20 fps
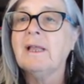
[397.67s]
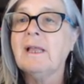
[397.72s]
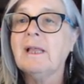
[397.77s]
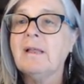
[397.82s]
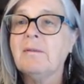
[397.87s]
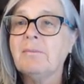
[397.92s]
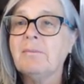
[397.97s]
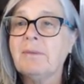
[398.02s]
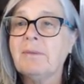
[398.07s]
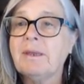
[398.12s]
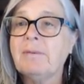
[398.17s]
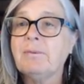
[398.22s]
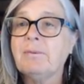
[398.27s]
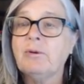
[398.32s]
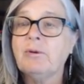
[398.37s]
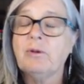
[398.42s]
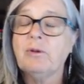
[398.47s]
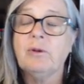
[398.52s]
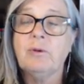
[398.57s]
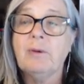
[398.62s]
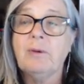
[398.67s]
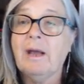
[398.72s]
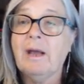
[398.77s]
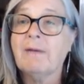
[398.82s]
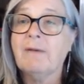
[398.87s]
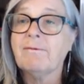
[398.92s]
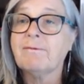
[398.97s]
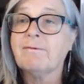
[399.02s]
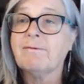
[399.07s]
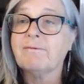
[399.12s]
people who are
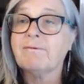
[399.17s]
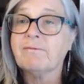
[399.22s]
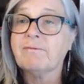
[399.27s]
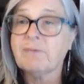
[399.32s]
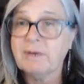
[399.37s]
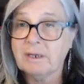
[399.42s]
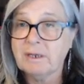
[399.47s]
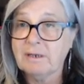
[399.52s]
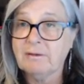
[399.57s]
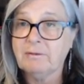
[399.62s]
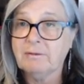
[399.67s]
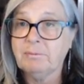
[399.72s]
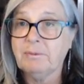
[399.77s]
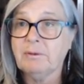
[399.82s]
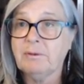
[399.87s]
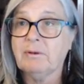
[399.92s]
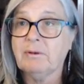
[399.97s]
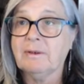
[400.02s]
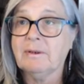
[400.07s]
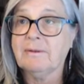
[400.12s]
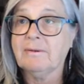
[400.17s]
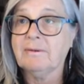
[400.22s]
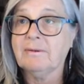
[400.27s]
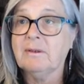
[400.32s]
free spirits.